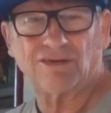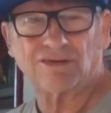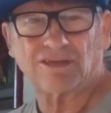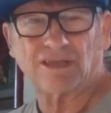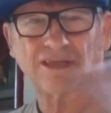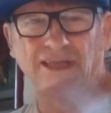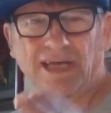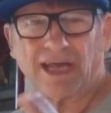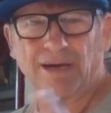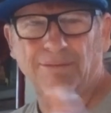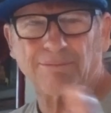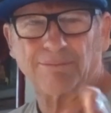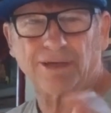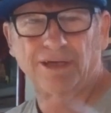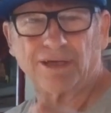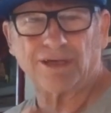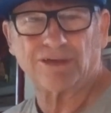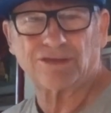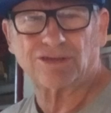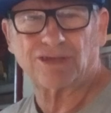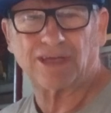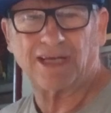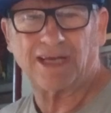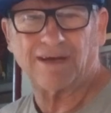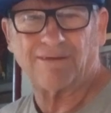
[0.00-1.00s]
There's a lot of
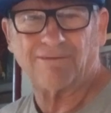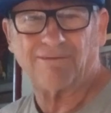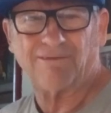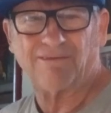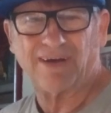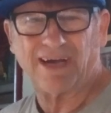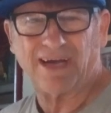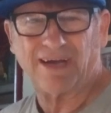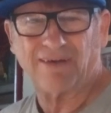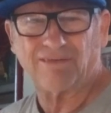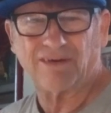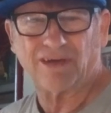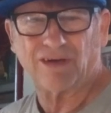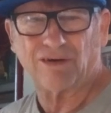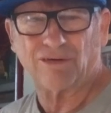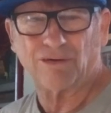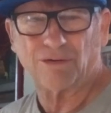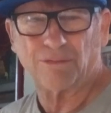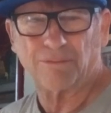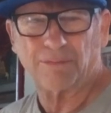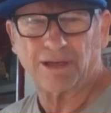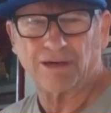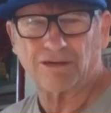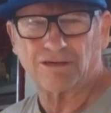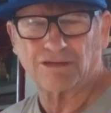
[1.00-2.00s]
players that have 500
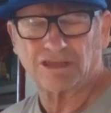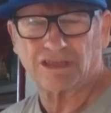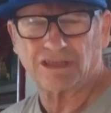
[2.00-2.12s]
or better